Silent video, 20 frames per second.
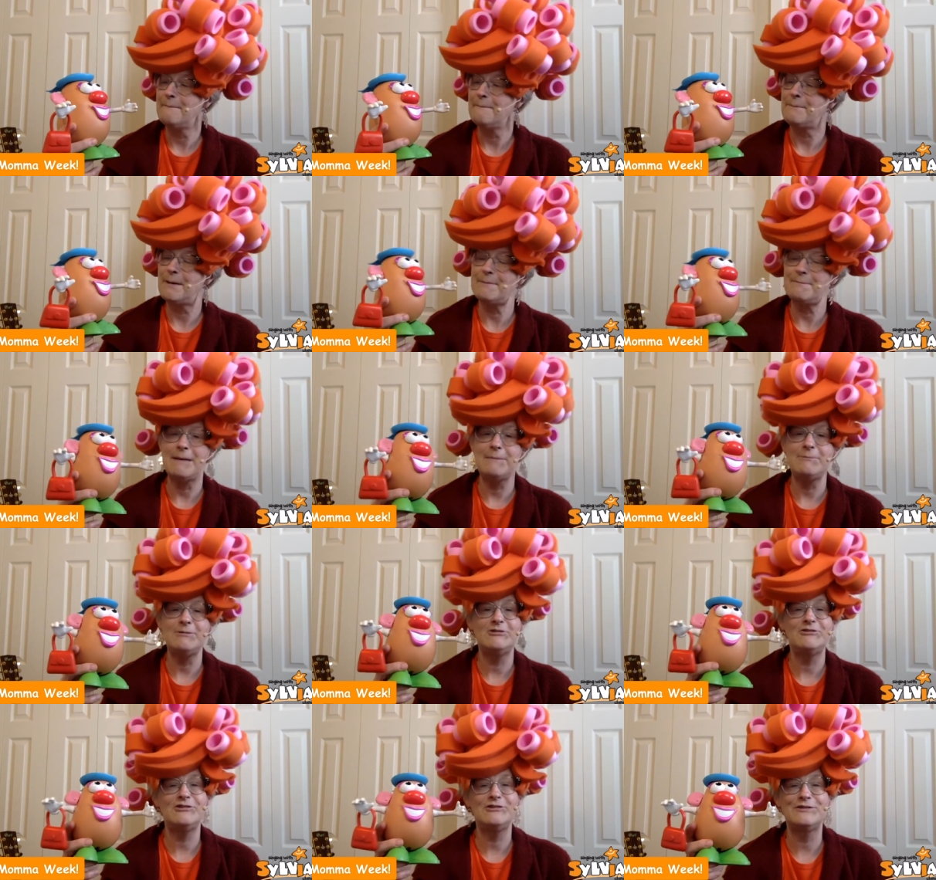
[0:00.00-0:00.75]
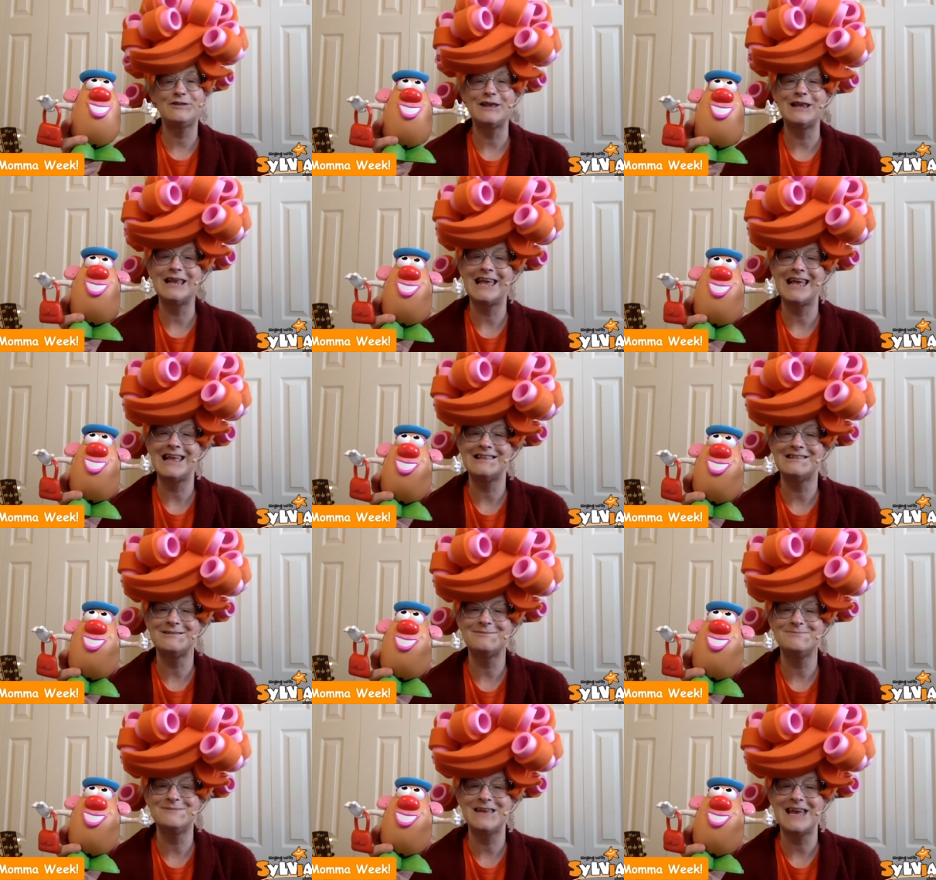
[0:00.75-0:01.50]
But maybe she's going to get
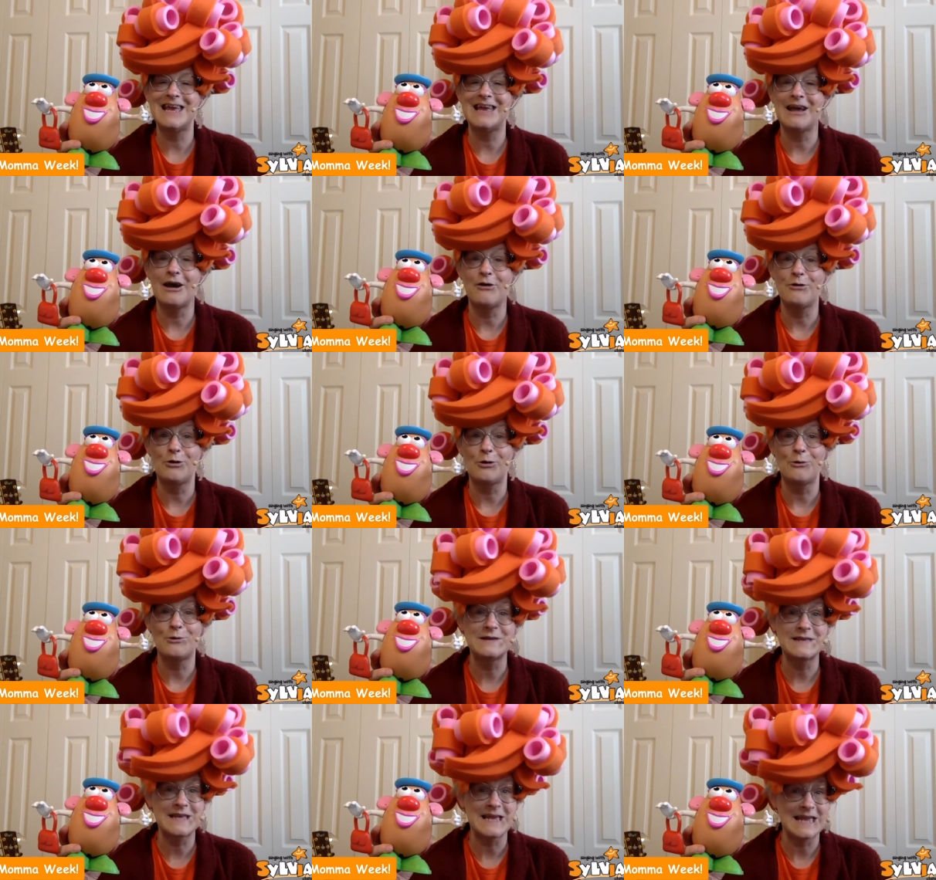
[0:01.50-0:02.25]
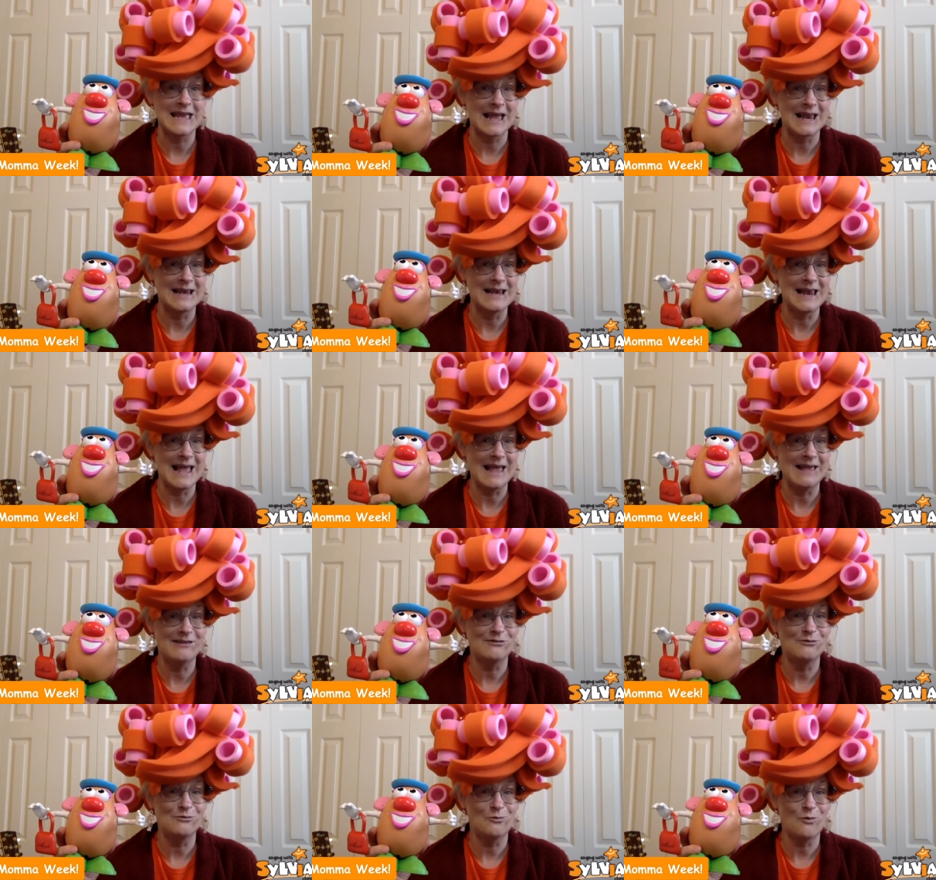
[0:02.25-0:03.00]
some takeout or take a
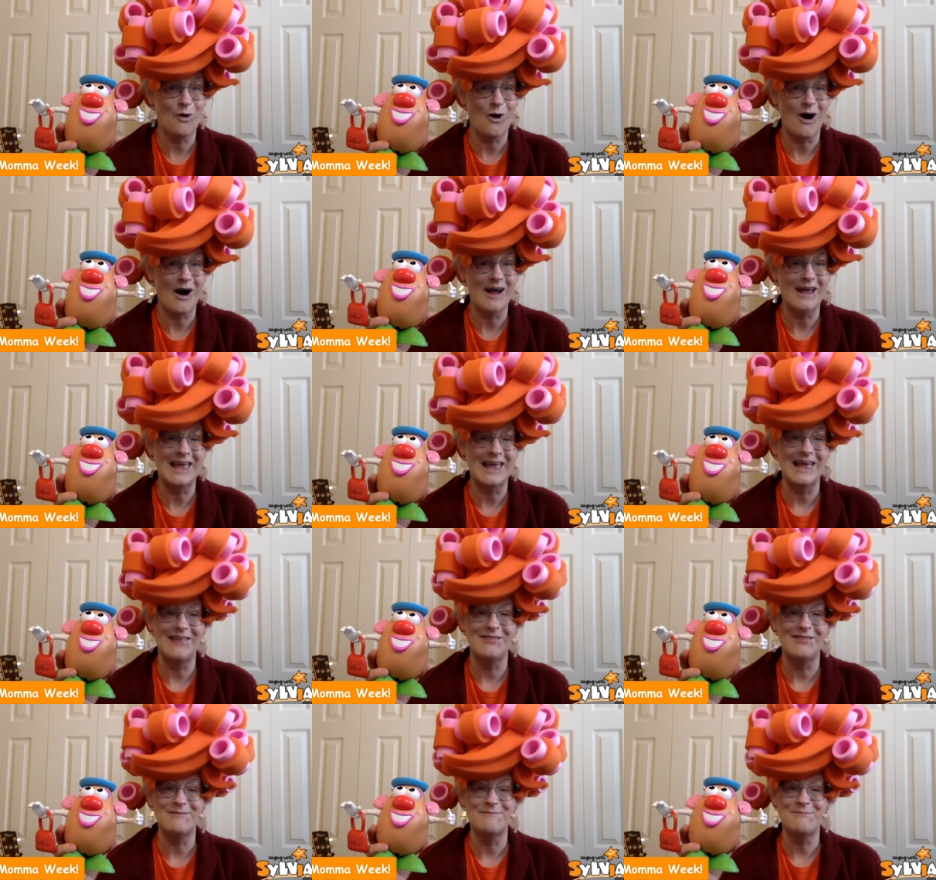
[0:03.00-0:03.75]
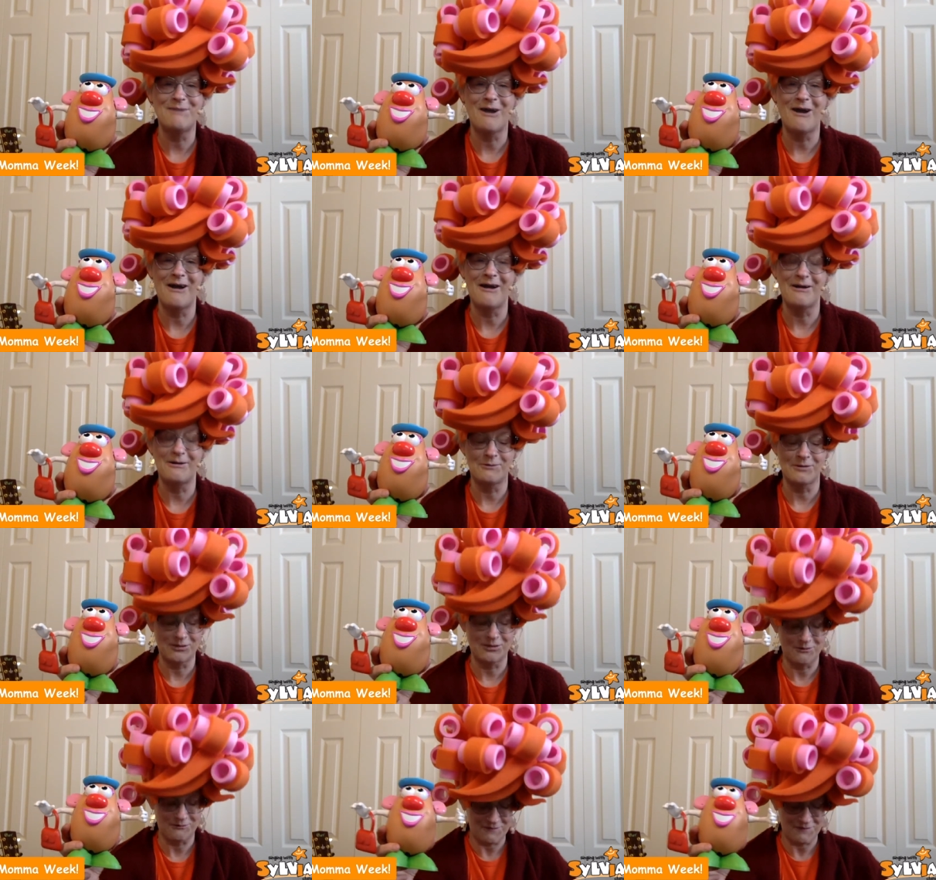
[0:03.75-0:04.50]
nice walk in the park with her